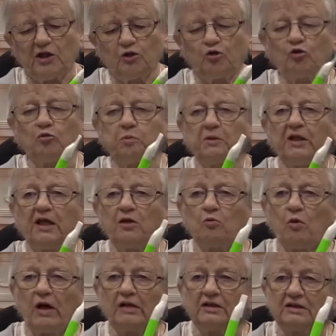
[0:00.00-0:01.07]
do play
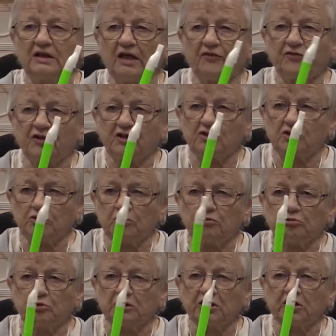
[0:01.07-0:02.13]
well enough that
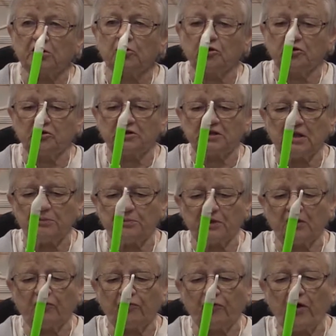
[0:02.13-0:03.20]
children can learn
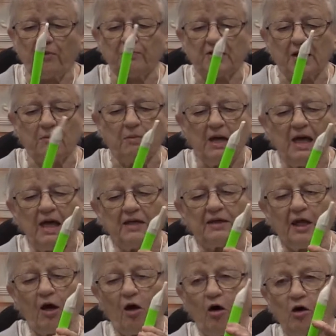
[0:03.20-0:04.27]
something from them.
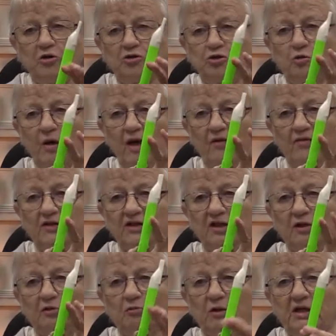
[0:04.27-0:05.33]
They also have a
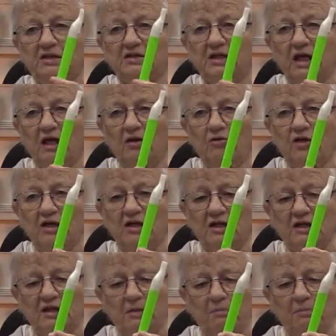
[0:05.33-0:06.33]
little raised area in the